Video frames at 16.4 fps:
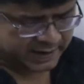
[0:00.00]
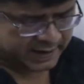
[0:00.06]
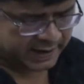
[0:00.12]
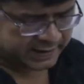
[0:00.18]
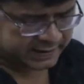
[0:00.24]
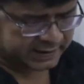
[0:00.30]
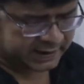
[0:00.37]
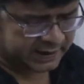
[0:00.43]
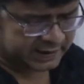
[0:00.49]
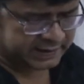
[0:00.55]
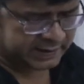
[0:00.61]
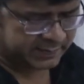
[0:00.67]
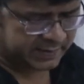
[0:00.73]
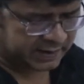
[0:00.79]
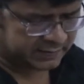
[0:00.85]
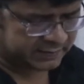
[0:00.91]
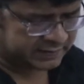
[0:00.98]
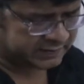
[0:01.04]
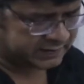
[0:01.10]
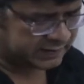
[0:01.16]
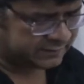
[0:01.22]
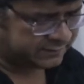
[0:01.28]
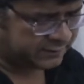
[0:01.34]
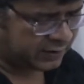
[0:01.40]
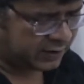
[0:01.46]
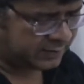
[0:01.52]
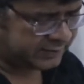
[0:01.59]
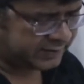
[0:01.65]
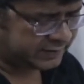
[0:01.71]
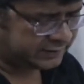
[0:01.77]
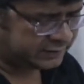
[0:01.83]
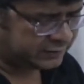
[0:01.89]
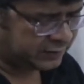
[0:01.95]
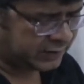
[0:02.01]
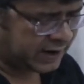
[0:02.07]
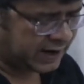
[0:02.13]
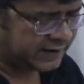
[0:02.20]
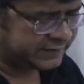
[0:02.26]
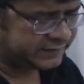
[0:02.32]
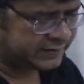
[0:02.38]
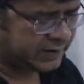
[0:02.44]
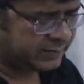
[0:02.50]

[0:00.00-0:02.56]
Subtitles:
and here the bubbles are formed in so large